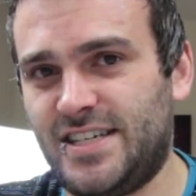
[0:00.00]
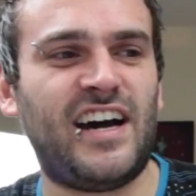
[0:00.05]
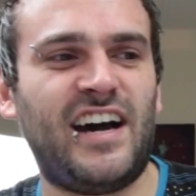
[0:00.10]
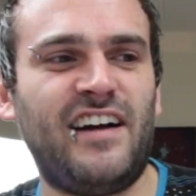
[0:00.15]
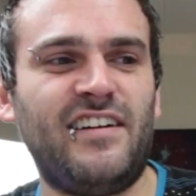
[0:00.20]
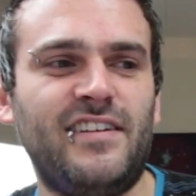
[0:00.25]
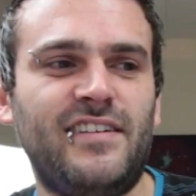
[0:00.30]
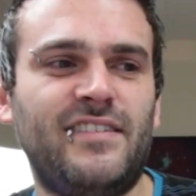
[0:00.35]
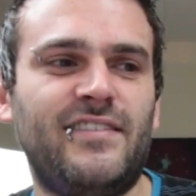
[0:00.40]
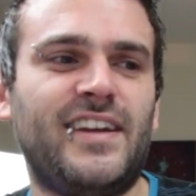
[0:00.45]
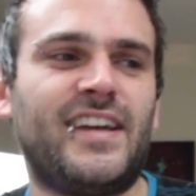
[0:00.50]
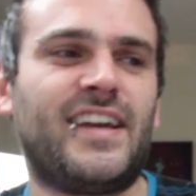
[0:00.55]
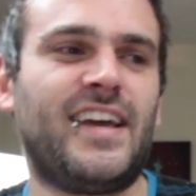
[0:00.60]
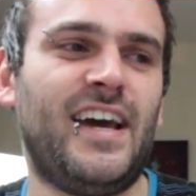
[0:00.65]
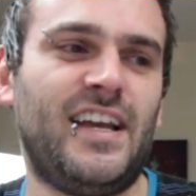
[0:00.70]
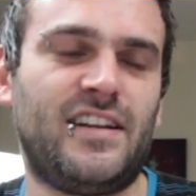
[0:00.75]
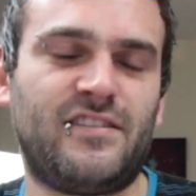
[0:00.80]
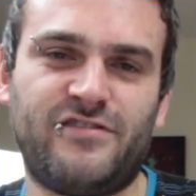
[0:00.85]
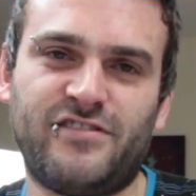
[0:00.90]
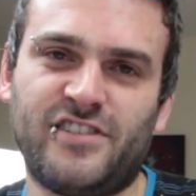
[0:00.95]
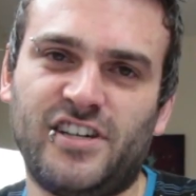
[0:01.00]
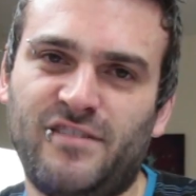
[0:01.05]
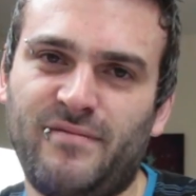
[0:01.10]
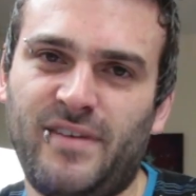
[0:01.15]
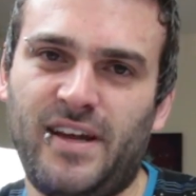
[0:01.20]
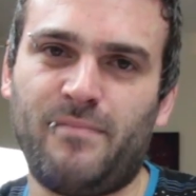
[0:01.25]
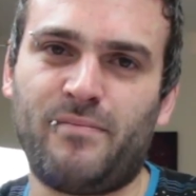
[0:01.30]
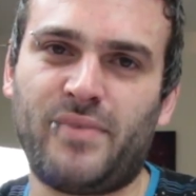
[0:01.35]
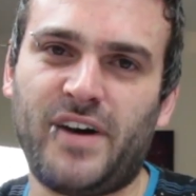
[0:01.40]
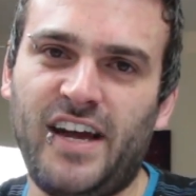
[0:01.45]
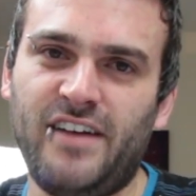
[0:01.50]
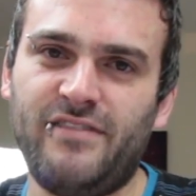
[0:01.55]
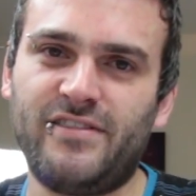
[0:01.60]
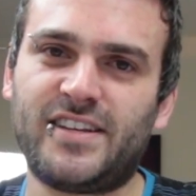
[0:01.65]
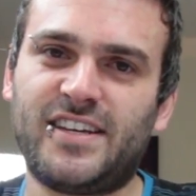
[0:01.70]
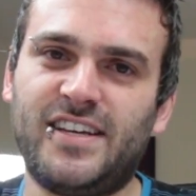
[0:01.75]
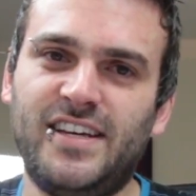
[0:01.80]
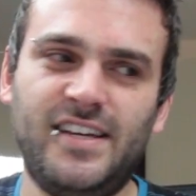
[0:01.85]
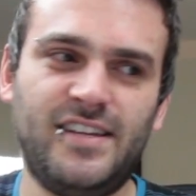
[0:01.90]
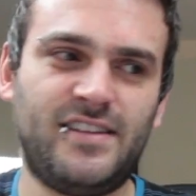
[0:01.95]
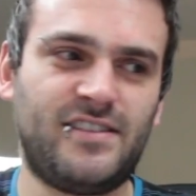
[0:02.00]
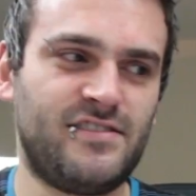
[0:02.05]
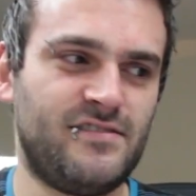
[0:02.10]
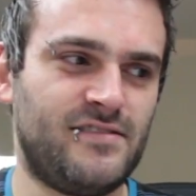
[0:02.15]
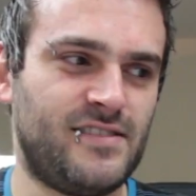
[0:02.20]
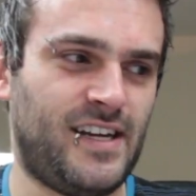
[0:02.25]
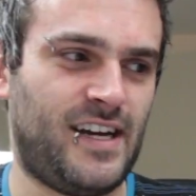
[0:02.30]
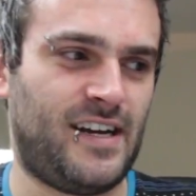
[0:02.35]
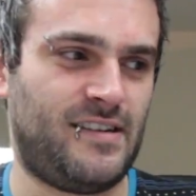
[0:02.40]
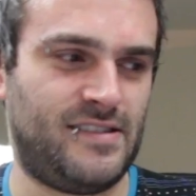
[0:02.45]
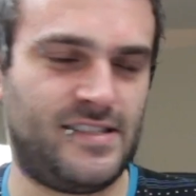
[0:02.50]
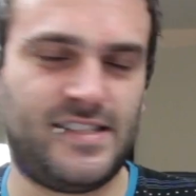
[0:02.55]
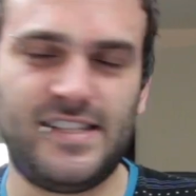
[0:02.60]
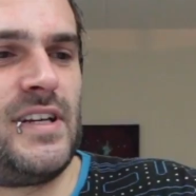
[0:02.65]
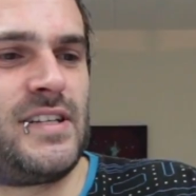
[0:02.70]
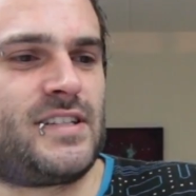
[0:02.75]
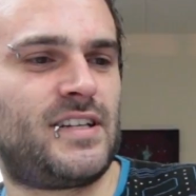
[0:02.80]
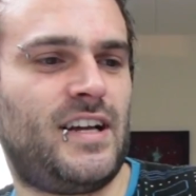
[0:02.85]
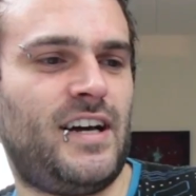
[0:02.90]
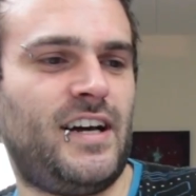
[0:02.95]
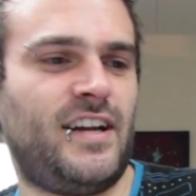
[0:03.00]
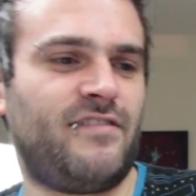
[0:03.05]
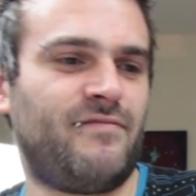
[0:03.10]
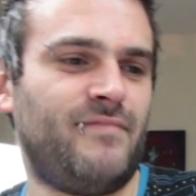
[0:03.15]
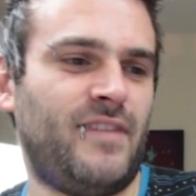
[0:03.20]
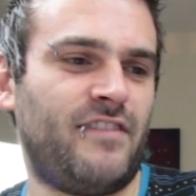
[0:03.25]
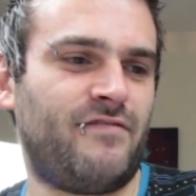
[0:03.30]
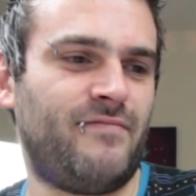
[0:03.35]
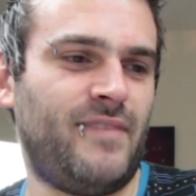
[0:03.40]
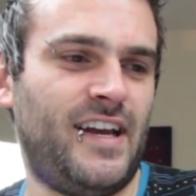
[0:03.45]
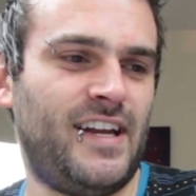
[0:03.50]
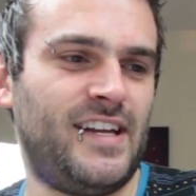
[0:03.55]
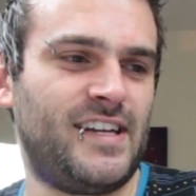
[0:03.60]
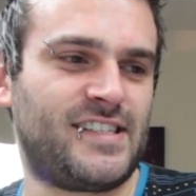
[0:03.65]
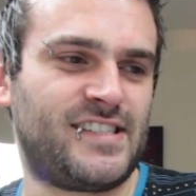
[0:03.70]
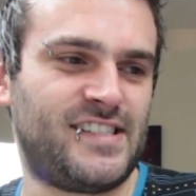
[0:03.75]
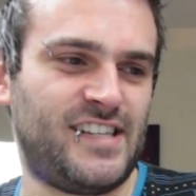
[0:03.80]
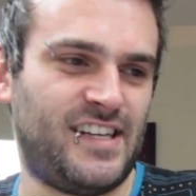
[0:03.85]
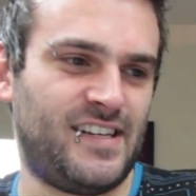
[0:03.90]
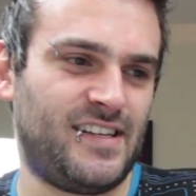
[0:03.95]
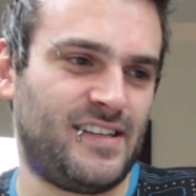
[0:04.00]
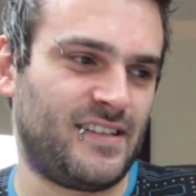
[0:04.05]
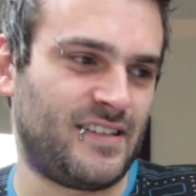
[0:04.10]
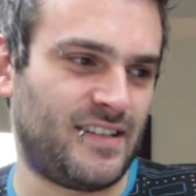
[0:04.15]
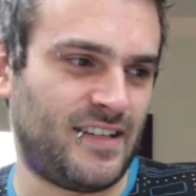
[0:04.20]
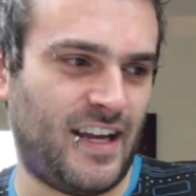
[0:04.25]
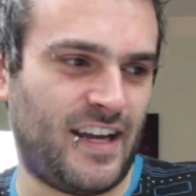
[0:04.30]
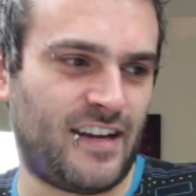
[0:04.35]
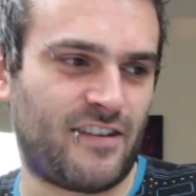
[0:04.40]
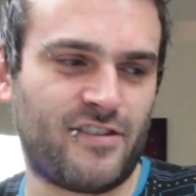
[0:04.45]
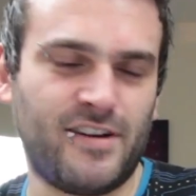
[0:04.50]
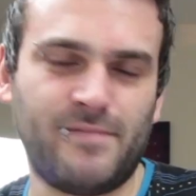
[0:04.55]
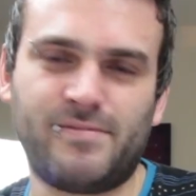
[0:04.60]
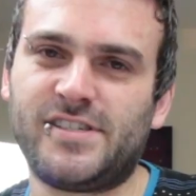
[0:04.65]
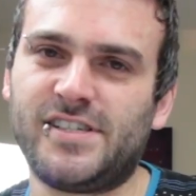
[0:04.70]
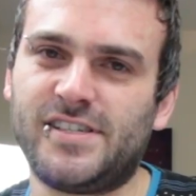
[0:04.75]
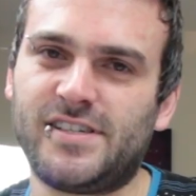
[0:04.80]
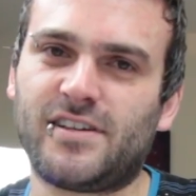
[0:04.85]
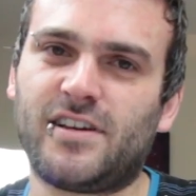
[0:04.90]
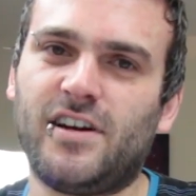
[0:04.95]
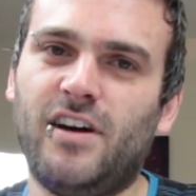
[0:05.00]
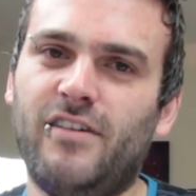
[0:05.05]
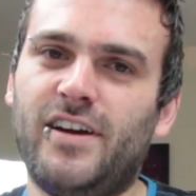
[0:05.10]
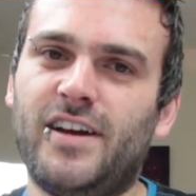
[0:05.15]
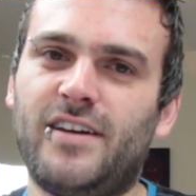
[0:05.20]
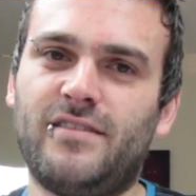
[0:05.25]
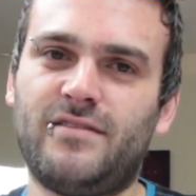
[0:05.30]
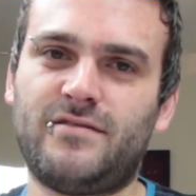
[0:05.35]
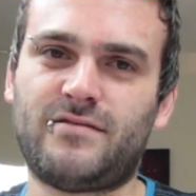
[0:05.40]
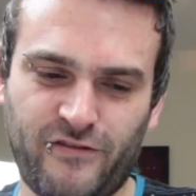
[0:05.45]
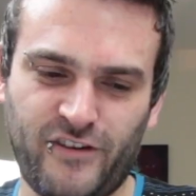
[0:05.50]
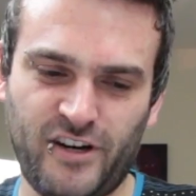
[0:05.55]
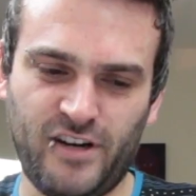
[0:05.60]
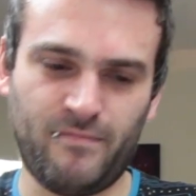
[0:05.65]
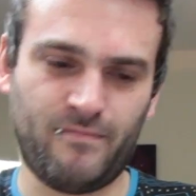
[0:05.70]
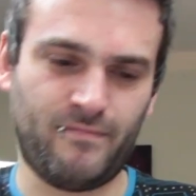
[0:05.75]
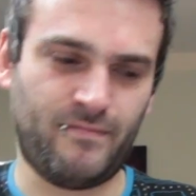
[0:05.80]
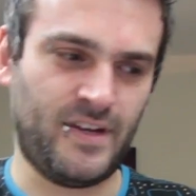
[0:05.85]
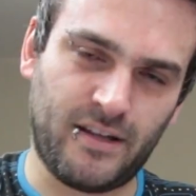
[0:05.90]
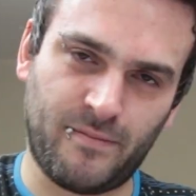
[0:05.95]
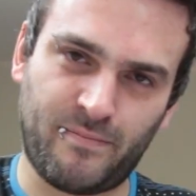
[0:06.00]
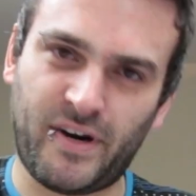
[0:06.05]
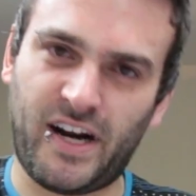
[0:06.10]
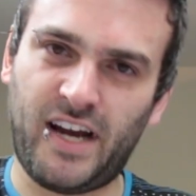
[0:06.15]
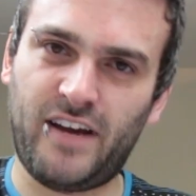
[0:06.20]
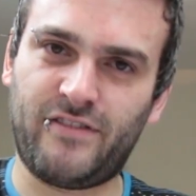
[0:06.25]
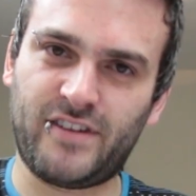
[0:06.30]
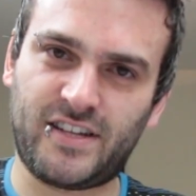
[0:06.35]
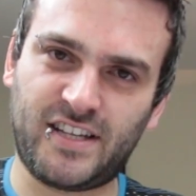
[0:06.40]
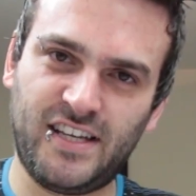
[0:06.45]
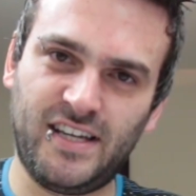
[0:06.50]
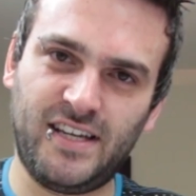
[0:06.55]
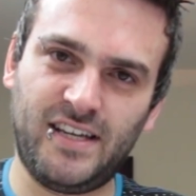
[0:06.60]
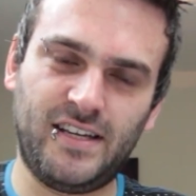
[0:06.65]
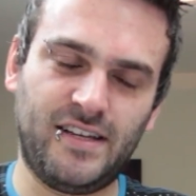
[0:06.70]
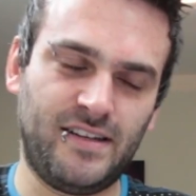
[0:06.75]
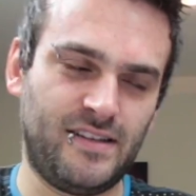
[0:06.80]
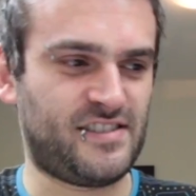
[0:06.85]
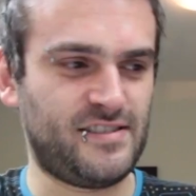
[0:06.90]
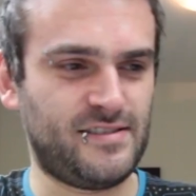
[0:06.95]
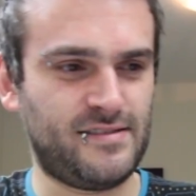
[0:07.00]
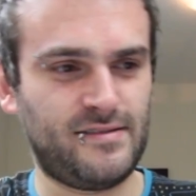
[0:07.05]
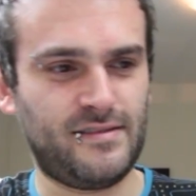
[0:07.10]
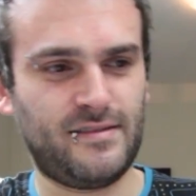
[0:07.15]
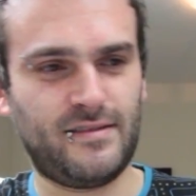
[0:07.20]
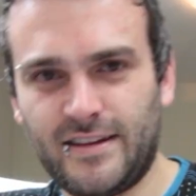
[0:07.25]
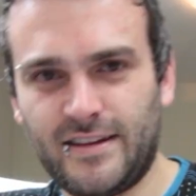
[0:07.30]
How did we get from a private key to an address? There's a lot of mathematics and encryption going from the private key to